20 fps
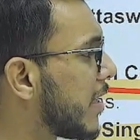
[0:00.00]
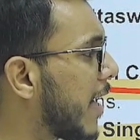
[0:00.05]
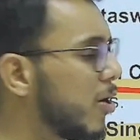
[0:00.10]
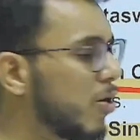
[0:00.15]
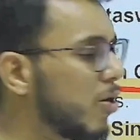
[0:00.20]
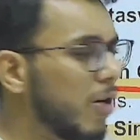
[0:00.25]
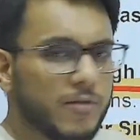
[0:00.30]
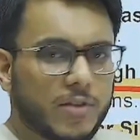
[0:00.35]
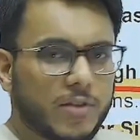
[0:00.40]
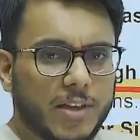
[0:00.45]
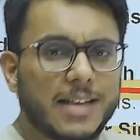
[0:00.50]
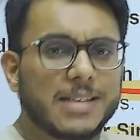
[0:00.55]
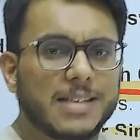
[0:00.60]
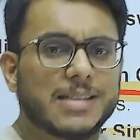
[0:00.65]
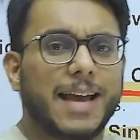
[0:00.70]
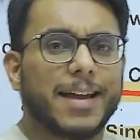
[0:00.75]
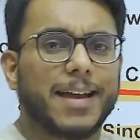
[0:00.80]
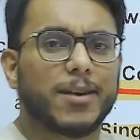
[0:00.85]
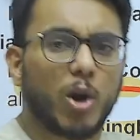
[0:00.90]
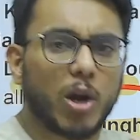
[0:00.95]
of things
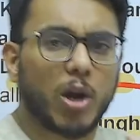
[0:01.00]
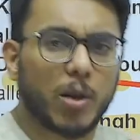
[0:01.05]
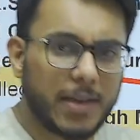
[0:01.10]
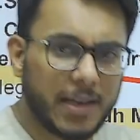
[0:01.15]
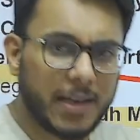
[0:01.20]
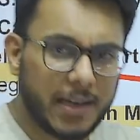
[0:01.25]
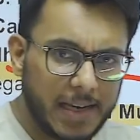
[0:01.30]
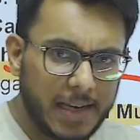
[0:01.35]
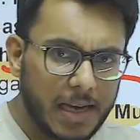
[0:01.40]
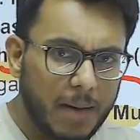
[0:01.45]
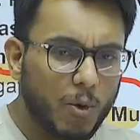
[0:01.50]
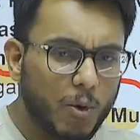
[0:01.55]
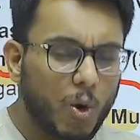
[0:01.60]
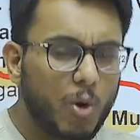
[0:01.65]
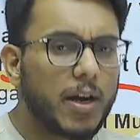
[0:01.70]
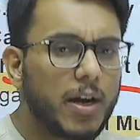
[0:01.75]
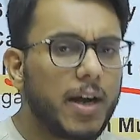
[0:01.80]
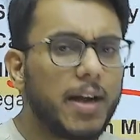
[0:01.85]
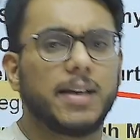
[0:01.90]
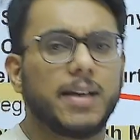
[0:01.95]
cannot be re-uploaded.
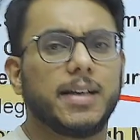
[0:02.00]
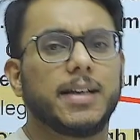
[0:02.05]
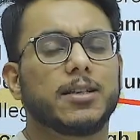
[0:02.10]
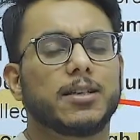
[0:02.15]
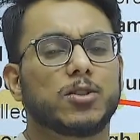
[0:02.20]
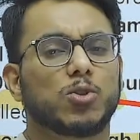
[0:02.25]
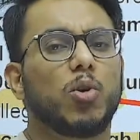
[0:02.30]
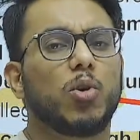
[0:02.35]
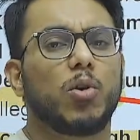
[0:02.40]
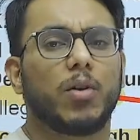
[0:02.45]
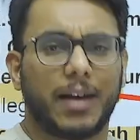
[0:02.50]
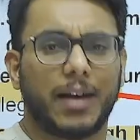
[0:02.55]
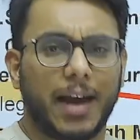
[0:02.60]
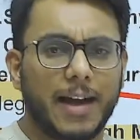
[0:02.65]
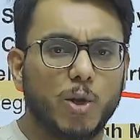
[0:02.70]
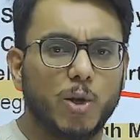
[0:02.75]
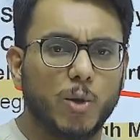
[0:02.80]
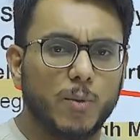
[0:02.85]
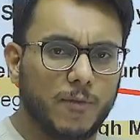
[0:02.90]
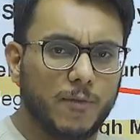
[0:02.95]
So right to
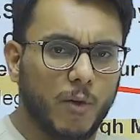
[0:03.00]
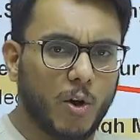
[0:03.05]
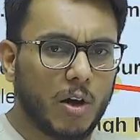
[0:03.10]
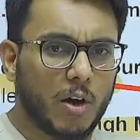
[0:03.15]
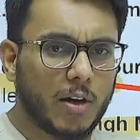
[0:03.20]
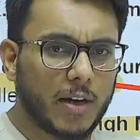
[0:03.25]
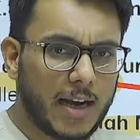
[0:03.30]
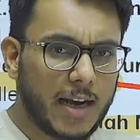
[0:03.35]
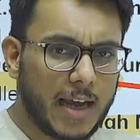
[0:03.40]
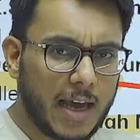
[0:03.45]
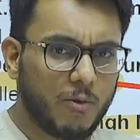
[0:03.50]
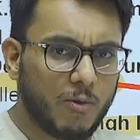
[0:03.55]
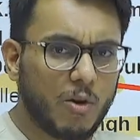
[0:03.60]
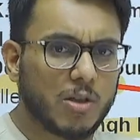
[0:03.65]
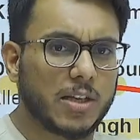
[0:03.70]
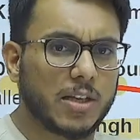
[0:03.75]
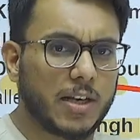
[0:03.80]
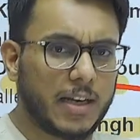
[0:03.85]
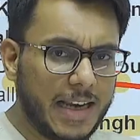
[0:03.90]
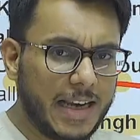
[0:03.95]
be forgotten here was
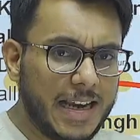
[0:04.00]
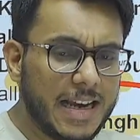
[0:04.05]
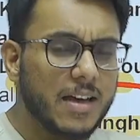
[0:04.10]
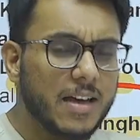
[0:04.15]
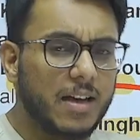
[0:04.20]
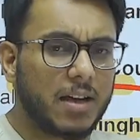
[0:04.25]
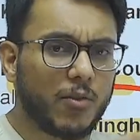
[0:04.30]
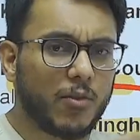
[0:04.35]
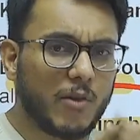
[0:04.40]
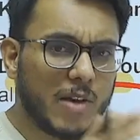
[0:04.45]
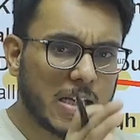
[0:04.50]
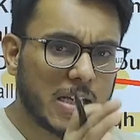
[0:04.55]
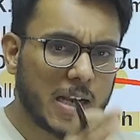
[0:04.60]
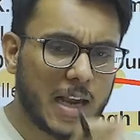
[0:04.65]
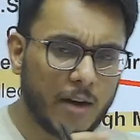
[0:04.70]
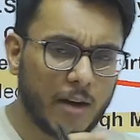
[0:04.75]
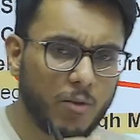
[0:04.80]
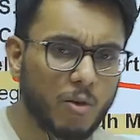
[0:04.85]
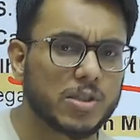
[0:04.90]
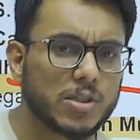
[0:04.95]

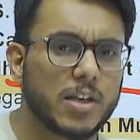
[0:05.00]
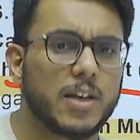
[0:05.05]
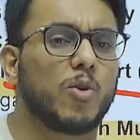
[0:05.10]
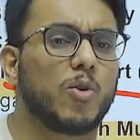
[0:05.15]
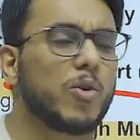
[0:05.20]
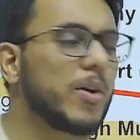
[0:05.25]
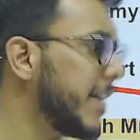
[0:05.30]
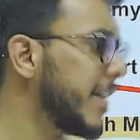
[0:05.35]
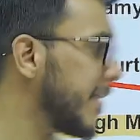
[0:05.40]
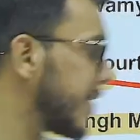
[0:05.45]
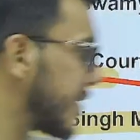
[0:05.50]
recognized.